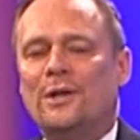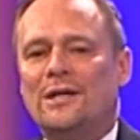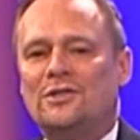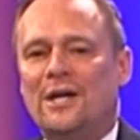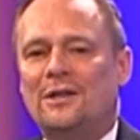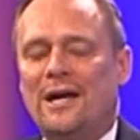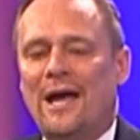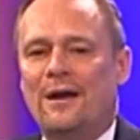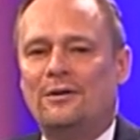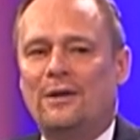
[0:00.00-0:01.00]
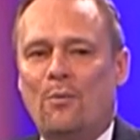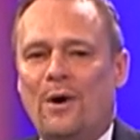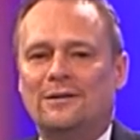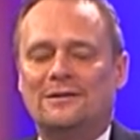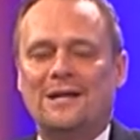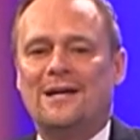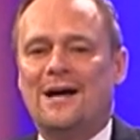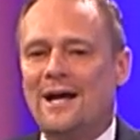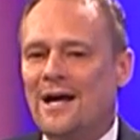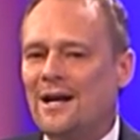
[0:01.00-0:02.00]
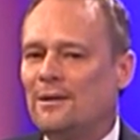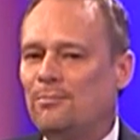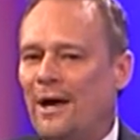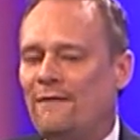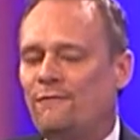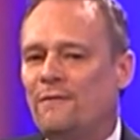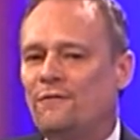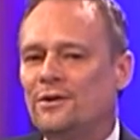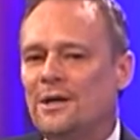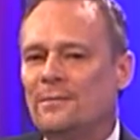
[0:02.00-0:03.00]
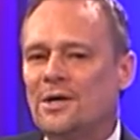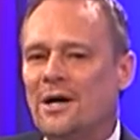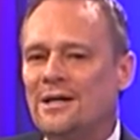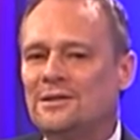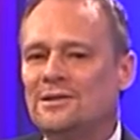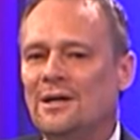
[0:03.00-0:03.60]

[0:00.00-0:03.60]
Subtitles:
they said they wanted to take God out of the platform for the Democrats,